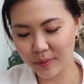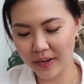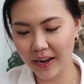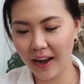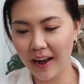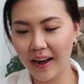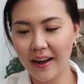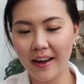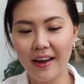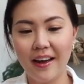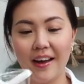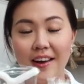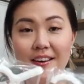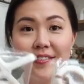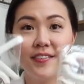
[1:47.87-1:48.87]
we
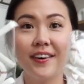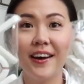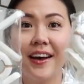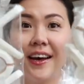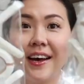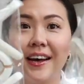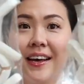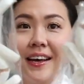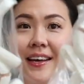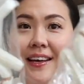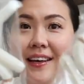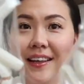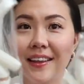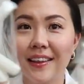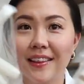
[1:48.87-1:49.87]
have
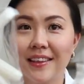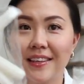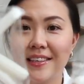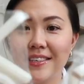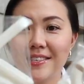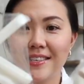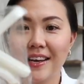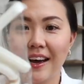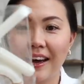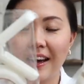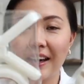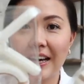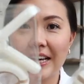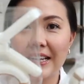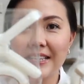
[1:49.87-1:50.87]
these
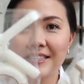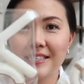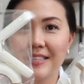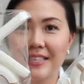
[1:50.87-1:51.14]
guys.